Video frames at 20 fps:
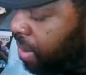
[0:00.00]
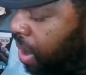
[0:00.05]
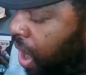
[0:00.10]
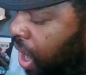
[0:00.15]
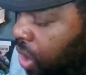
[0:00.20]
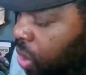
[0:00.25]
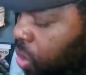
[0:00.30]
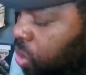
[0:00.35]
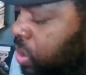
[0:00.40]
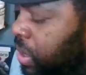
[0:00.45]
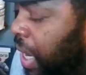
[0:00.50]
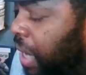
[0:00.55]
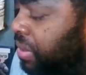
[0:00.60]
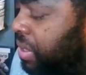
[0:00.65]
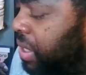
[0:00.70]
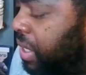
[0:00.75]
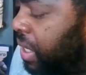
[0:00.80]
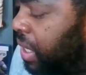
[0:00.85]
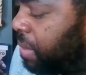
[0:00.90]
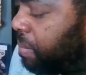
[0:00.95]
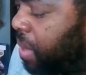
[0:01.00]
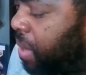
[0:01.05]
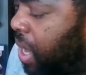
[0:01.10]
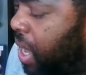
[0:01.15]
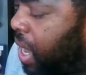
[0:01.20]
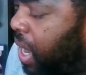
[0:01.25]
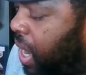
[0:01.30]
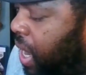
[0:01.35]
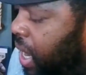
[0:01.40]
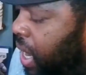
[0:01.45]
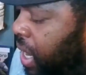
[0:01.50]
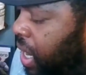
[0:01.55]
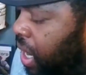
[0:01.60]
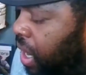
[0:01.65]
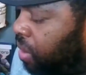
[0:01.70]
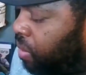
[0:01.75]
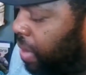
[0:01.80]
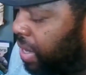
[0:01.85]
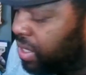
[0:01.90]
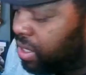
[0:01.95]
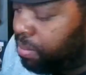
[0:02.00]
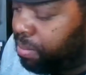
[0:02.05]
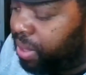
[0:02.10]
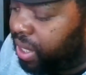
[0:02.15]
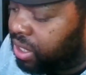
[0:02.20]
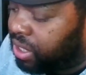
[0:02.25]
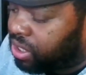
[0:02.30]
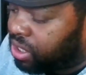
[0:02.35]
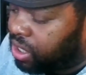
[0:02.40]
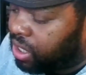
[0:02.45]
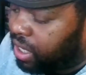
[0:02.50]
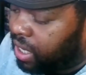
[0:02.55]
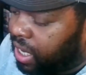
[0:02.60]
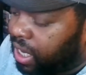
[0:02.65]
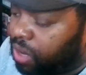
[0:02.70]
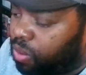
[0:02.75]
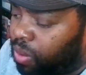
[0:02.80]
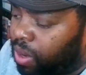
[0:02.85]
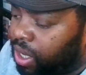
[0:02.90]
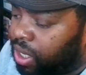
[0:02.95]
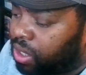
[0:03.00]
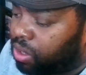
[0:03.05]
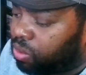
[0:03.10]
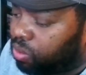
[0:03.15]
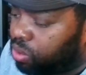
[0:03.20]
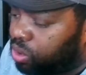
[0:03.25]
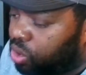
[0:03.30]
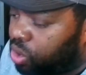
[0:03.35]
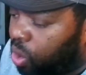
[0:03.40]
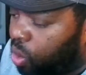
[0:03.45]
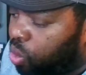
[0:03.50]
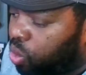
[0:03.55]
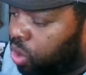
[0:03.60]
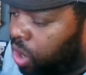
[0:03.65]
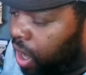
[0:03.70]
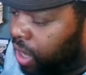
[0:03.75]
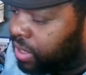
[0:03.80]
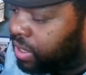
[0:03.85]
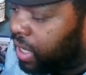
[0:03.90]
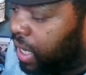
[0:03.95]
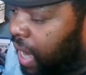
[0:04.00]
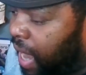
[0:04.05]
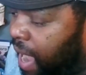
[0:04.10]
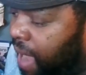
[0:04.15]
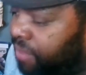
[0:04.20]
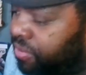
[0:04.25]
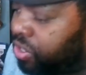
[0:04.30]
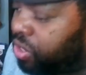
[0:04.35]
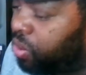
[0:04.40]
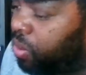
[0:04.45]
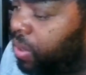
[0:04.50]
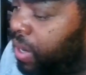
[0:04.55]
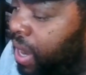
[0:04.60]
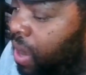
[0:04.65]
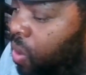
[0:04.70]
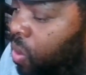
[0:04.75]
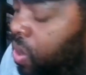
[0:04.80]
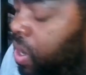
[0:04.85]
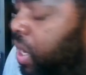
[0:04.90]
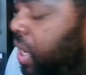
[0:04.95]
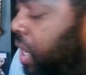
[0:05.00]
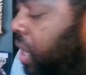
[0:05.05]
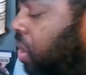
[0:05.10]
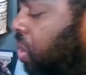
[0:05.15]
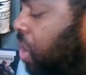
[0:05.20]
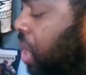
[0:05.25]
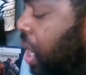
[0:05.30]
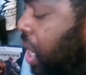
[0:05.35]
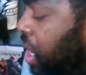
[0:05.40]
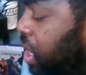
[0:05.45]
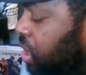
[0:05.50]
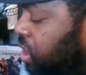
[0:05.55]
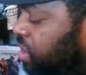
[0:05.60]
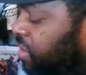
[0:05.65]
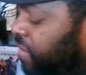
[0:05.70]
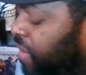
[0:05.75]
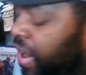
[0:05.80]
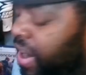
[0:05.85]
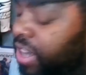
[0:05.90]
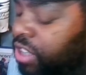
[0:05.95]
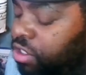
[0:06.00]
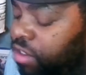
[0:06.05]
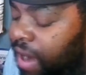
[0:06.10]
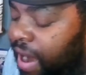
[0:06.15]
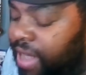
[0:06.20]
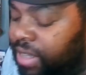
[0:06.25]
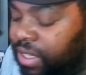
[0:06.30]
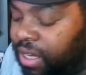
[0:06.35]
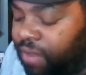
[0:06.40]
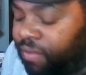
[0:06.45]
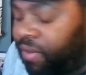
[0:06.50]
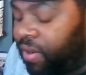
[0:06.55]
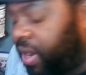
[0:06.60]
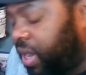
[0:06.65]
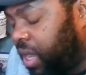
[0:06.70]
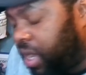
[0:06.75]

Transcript: heart goes out to them, and uh, rest in peace to anyone you know who lost their lives during that ordeal. It's very tragic and very